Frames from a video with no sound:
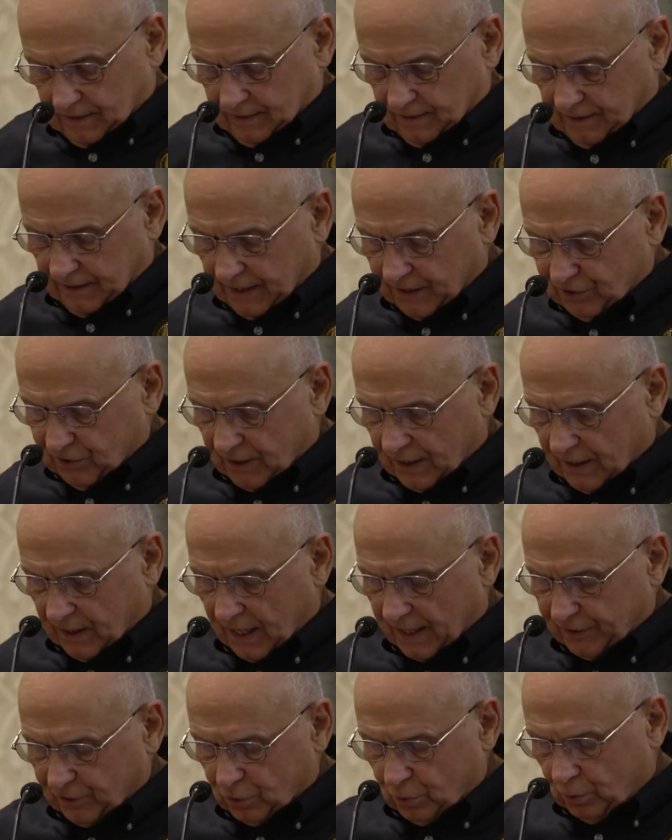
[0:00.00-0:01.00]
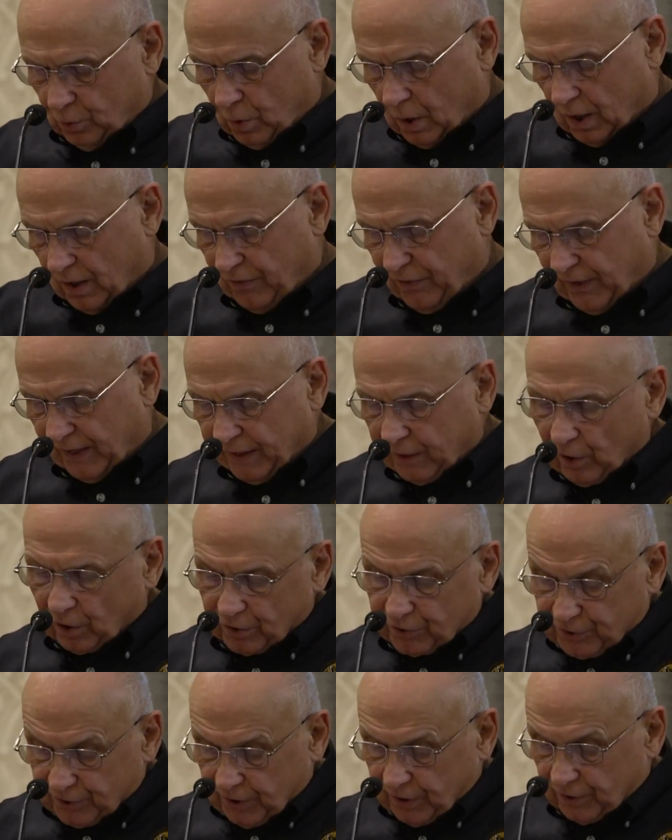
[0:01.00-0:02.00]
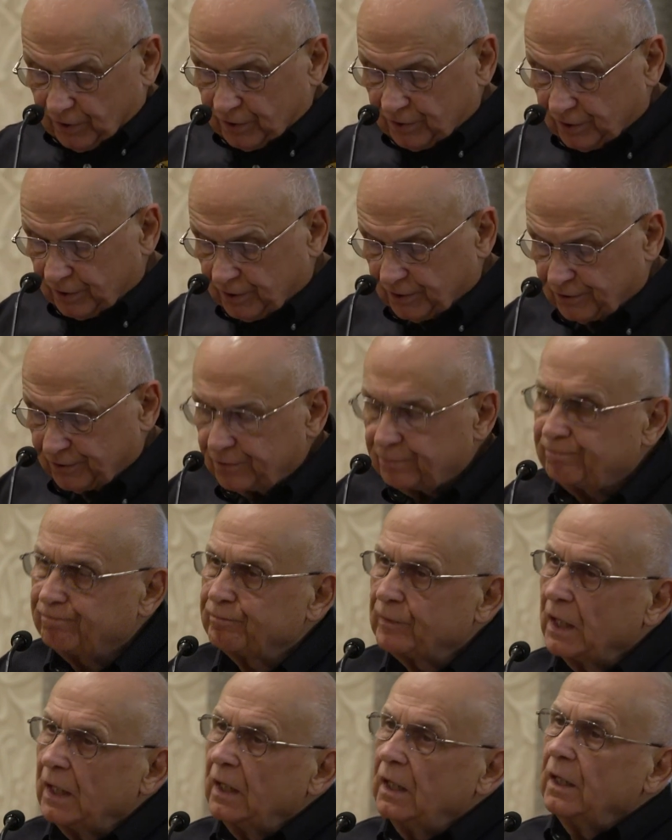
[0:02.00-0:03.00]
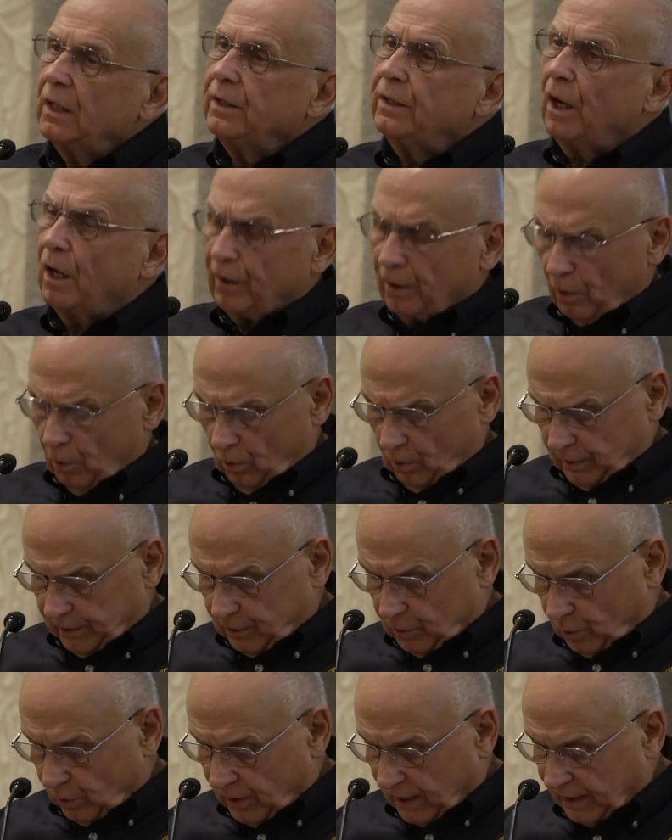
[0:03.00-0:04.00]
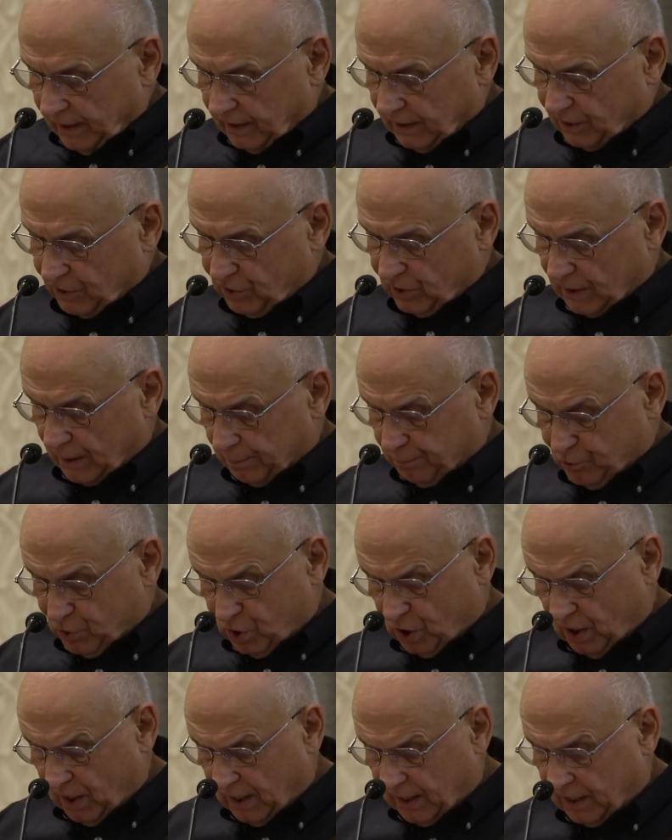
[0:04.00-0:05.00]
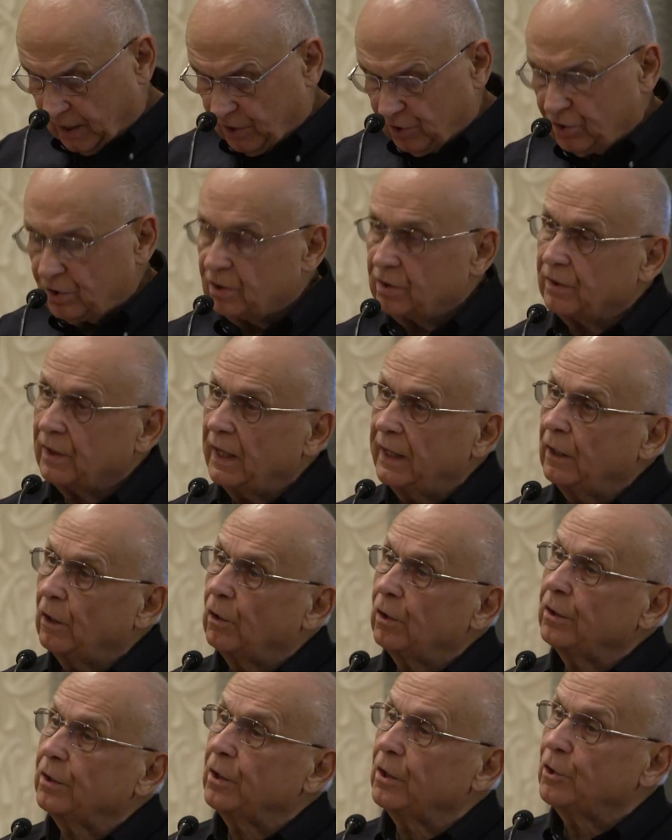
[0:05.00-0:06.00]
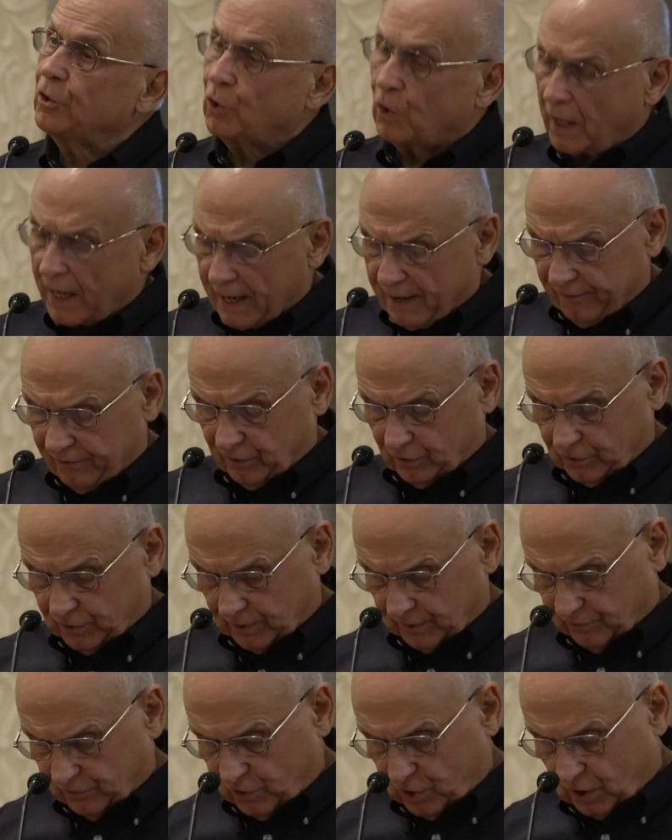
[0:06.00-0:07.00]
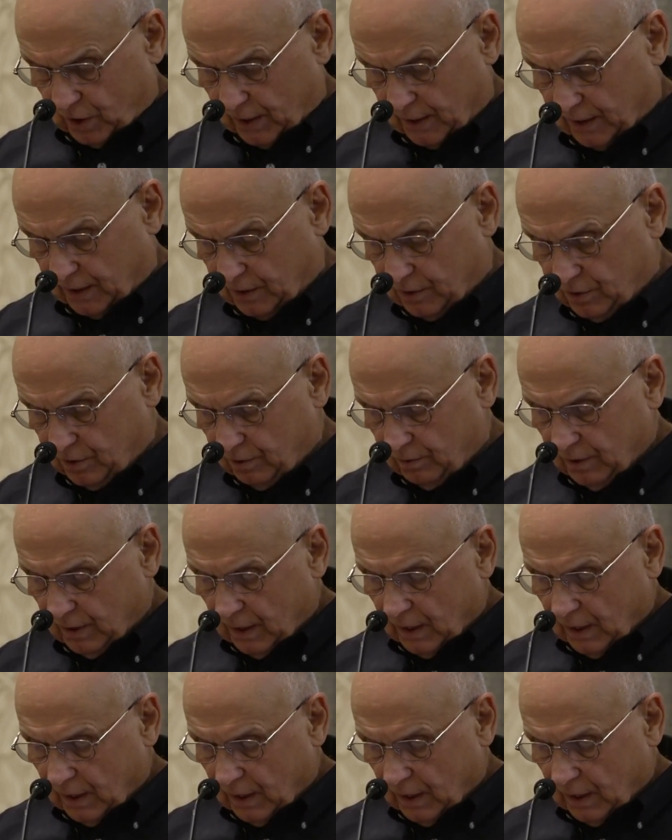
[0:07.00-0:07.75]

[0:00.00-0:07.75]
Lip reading: Next, I'd like to thank our citizens. Not only do they accept change, they are the drivers of change.